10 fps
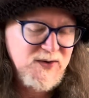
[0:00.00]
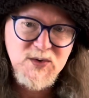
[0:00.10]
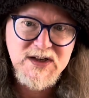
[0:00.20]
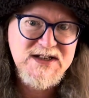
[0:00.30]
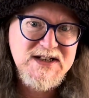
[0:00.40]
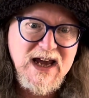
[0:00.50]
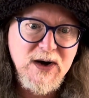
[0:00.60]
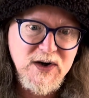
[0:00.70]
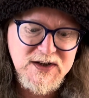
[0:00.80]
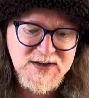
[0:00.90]
all these
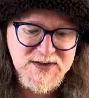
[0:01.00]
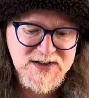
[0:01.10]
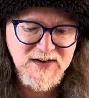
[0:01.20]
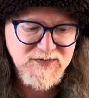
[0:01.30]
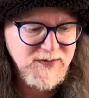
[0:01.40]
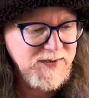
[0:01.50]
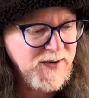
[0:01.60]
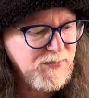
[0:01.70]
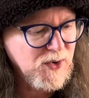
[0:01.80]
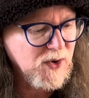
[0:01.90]
characters that are from the
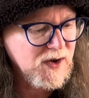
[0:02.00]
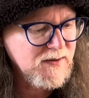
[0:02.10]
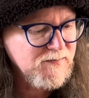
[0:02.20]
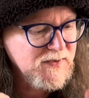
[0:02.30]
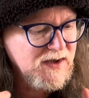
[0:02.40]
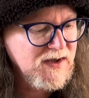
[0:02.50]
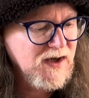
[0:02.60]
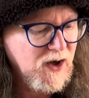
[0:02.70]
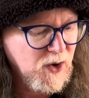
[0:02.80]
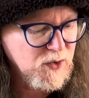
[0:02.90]
book.
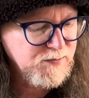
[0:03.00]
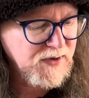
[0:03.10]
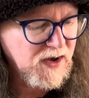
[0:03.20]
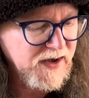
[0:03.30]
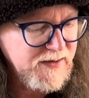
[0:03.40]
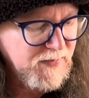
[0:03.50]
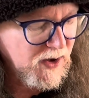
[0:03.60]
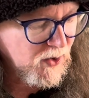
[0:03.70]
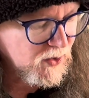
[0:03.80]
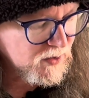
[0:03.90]
Old Blind
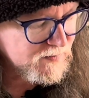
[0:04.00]
Mole,